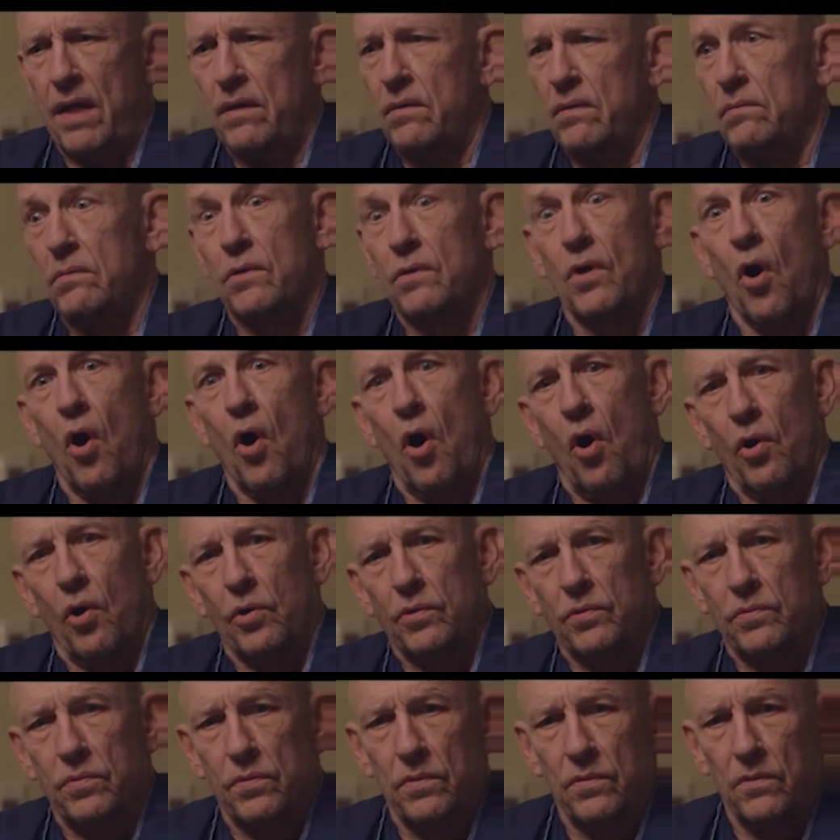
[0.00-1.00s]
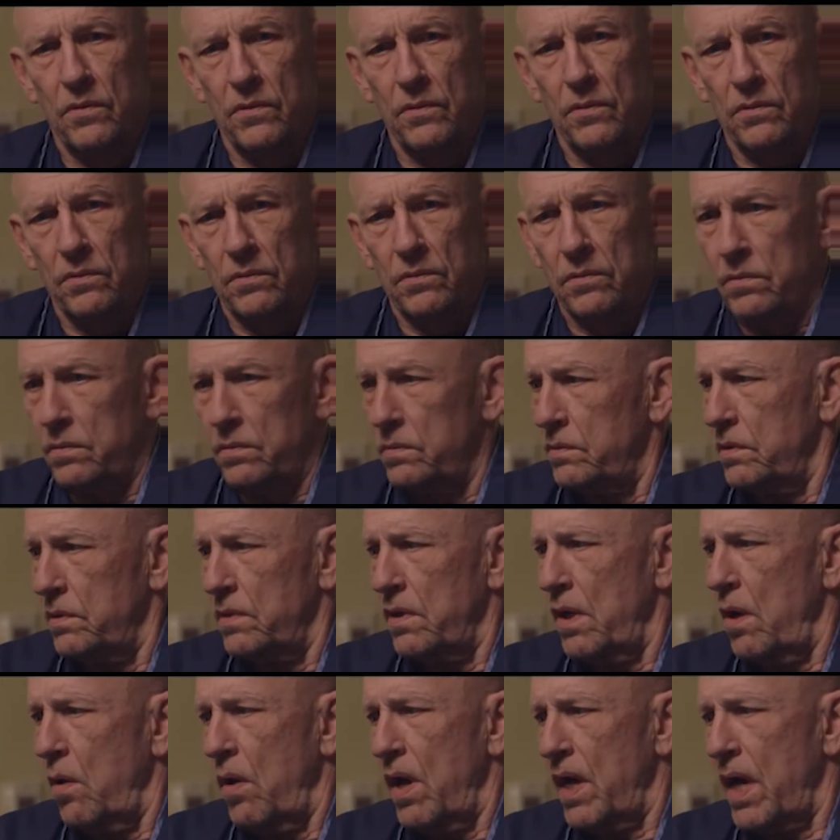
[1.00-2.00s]
a professional piece,
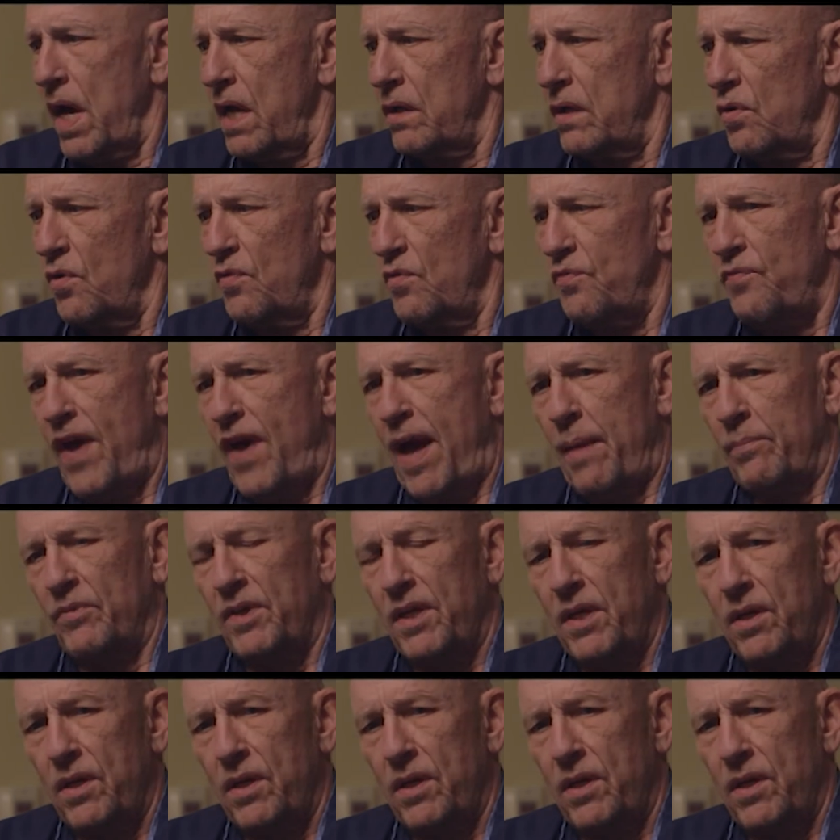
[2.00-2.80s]
so this is